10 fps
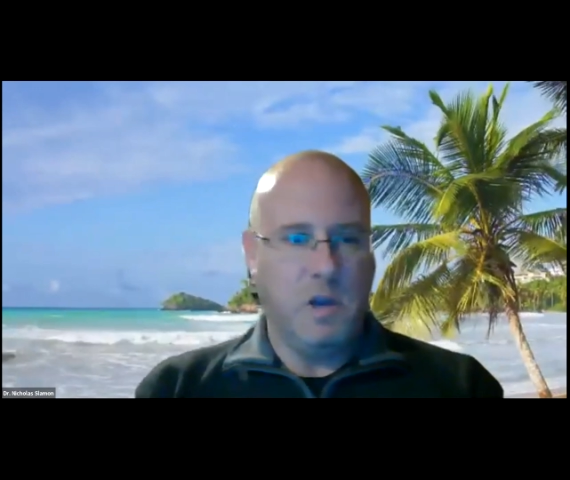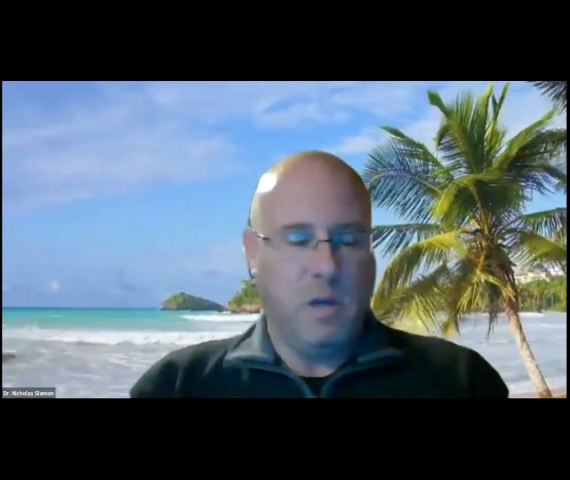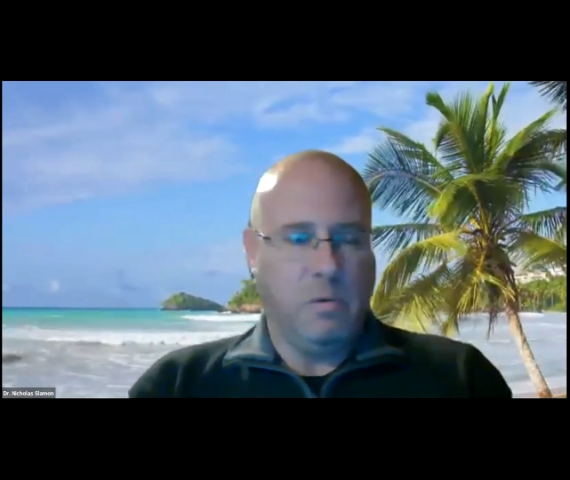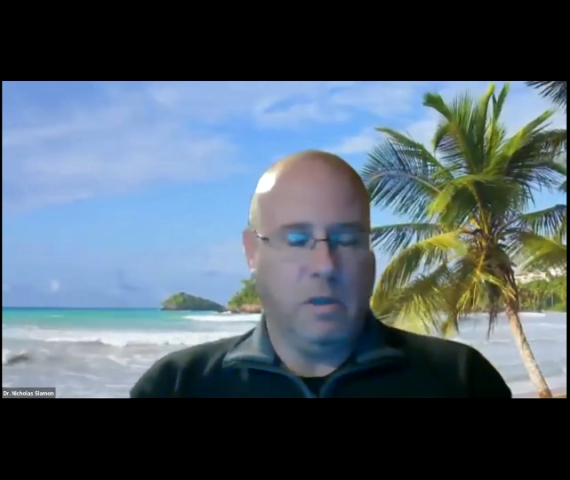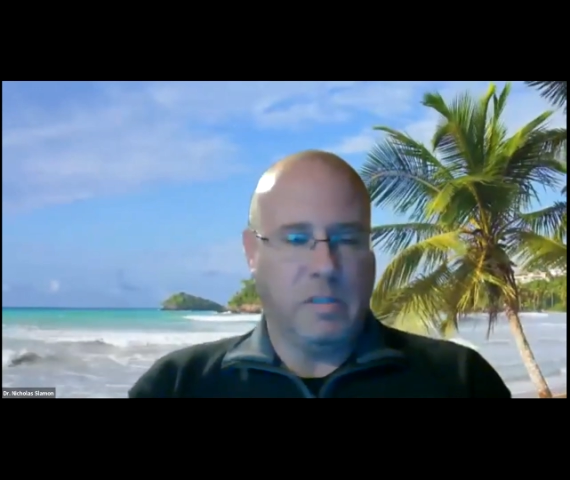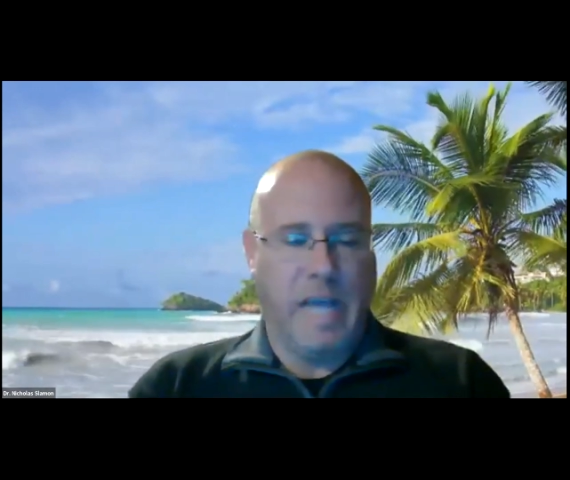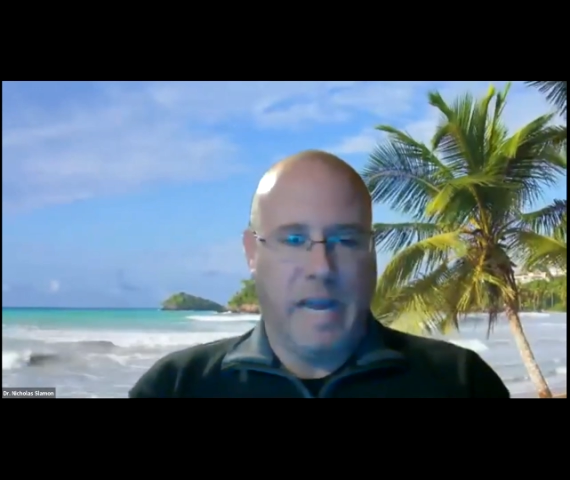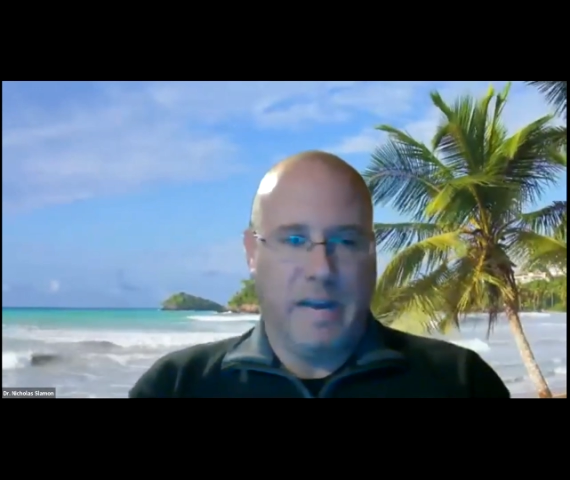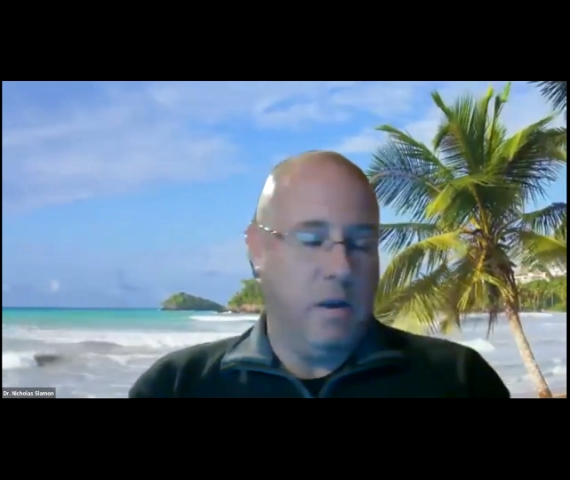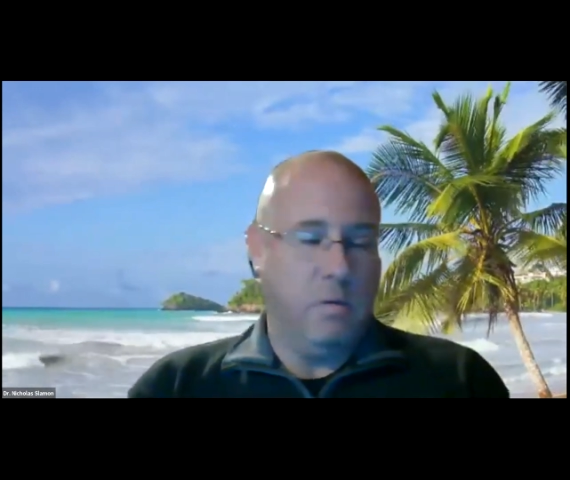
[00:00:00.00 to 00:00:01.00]
No one looked
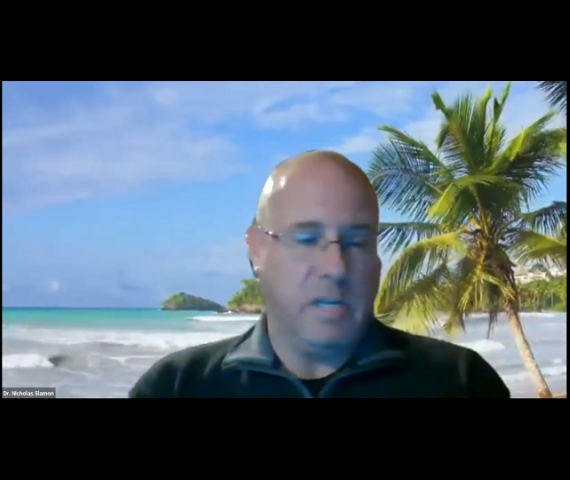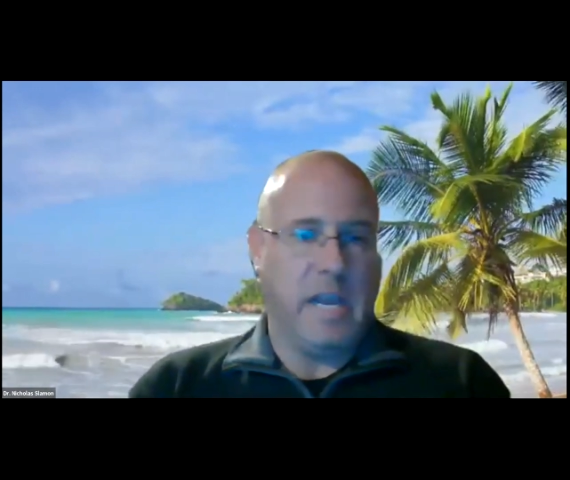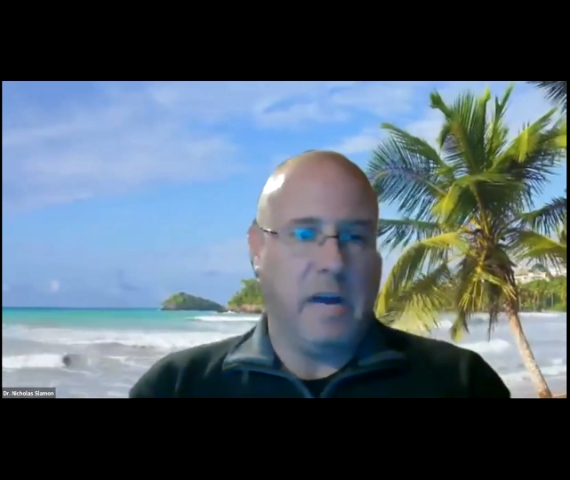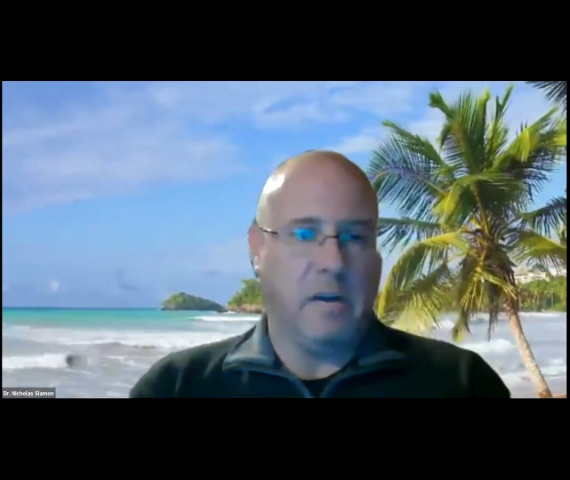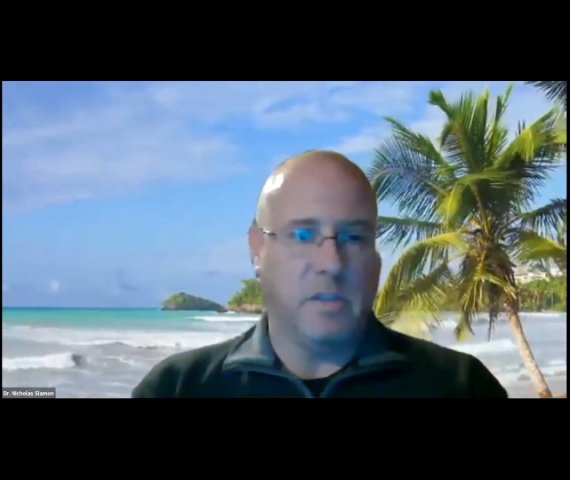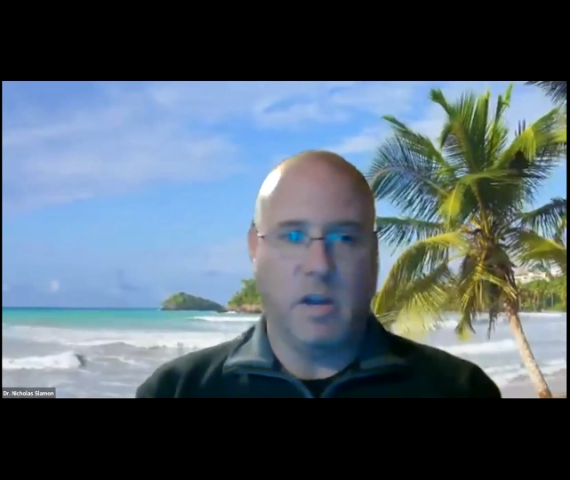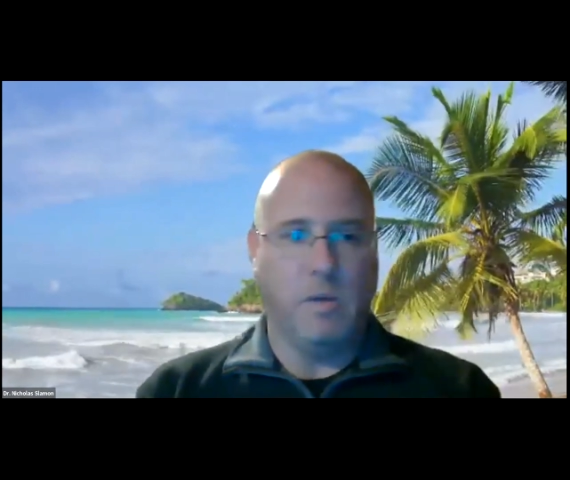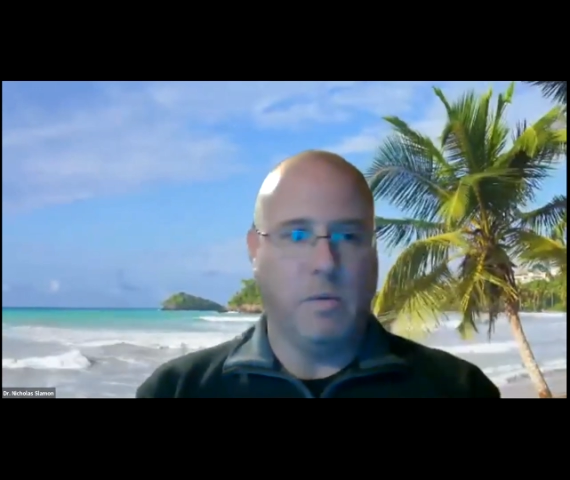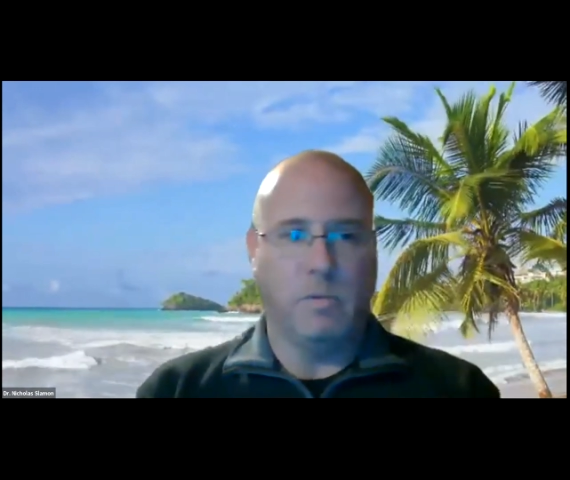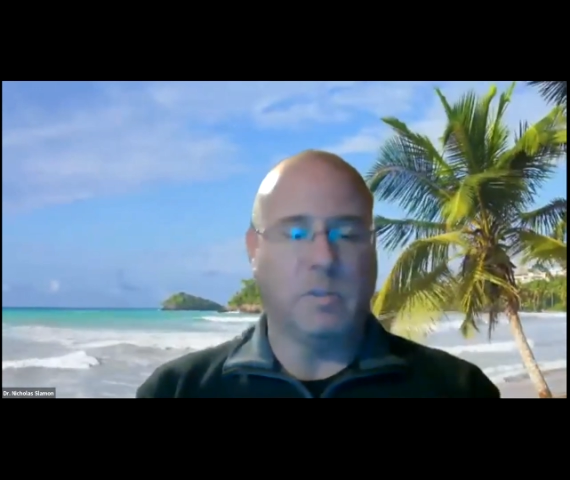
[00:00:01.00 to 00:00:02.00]
at it, no one cares, and
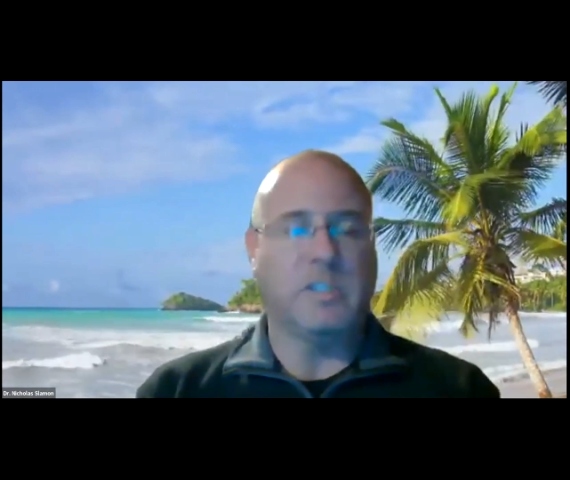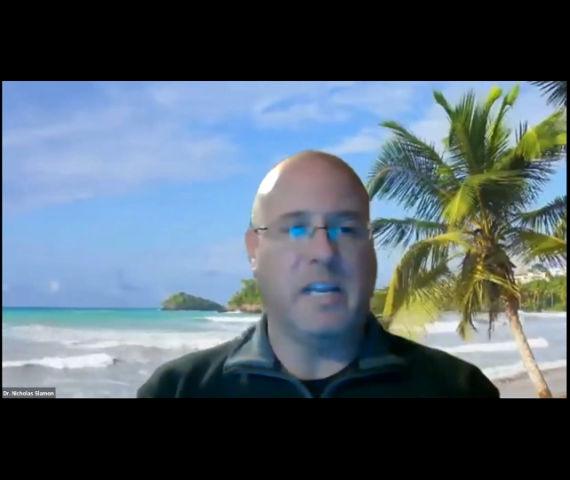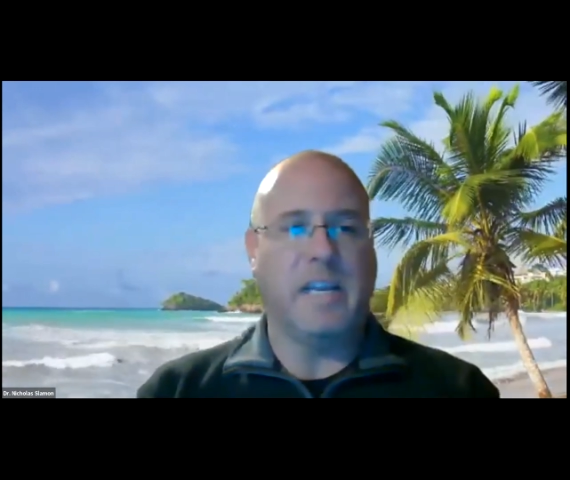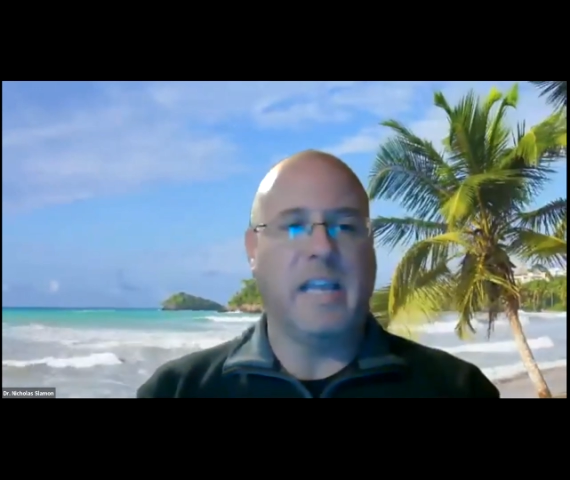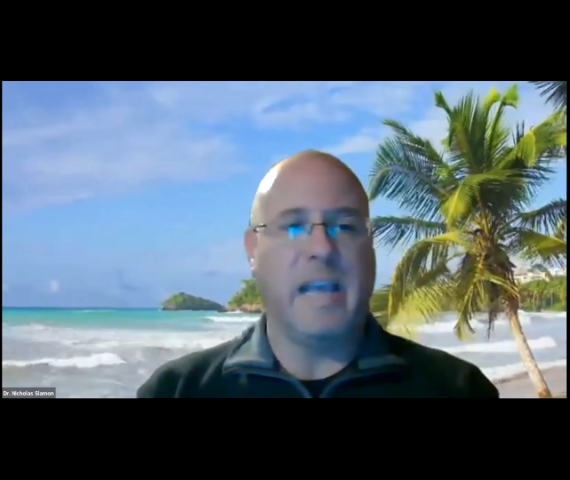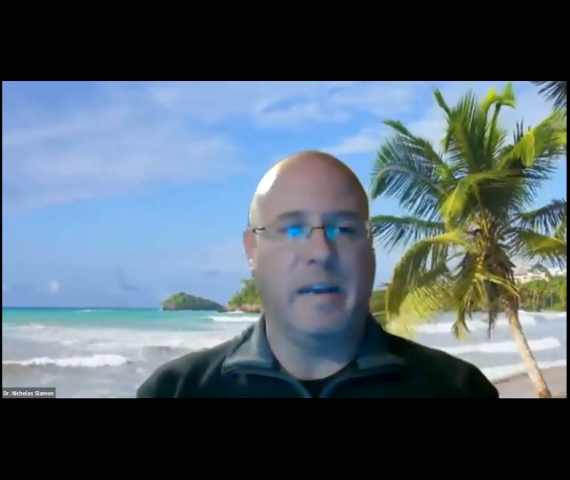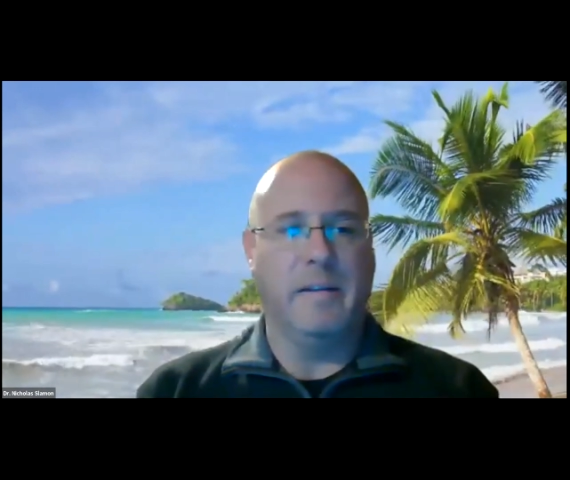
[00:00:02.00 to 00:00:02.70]
no one will see it again.